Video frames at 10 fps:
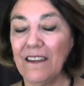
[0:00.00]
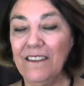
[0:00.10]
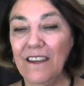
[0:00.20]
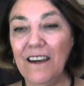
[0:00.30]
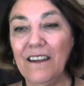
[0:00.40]

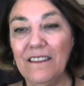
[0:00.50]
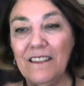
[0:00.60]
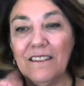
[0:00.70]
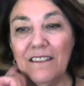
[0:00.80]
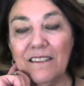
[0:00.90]
yeah,
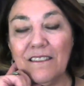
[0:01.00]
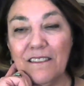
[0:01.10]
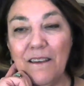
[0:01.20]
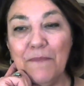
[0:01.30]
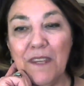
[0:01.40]
this is
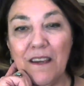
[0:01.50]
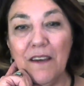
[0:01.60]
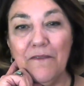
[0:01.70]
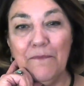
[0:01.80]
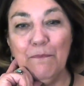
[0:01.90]
something
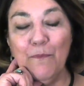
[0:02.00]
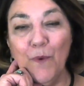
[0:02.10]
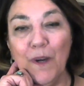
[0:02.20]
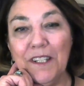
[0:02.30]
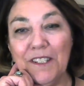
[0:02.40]
I've
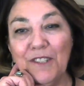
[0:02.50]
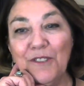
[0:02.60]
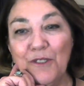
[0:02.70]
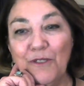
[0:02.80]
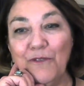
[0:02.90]
wanted to
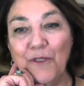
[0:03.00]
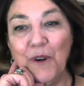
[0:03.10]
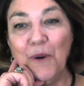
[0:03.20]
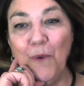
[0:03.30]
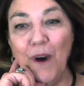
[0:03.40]
do
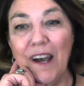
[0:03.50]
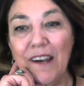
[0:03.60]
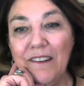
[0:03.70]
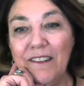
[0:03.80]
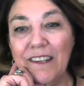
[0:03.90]
for a
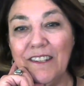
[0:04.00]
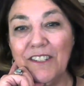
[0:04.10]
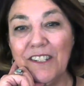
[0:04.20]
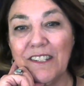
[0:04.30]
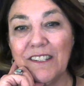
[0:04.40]
while and
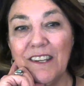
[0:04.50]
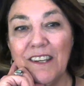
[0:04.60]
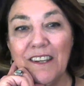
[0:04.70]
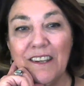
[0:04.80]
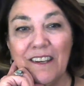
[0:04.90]
just
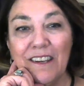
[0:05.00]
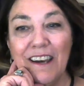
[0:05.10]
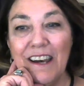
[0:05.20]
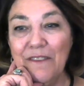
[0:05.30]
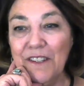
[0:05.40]

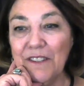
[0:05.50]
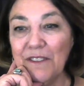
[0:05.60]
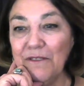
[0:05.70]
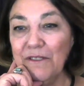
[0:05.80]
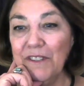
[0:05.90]
haven't
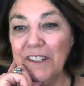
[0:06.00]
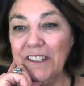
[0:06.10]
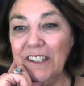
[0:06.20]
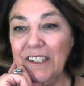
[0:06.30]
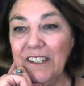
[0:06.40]

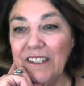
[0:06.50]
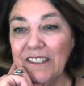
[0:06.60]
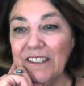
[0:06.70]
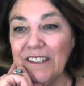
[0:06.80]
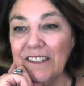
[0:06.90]
really
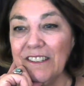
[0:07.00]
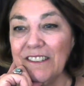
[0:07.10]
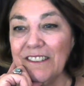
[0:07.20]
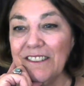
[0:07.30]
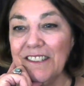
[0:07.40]

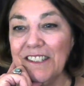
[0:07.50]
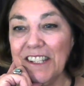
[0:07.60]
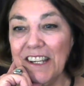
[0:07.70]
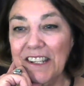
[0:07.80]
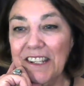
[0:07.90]

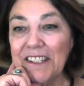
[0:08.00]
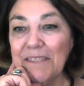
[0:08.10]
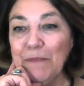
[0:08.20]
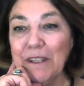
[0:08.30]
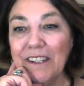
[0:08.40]
done it
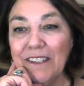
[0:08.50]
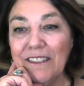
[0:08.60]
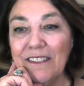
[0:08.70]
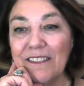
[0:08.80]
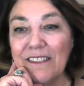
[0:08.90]
because
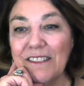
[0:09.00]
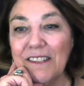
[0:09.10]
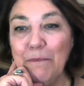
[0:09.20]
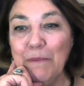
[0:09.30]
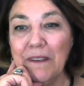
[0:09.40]
it's
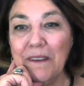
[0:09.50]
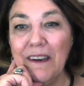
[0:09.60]
stepping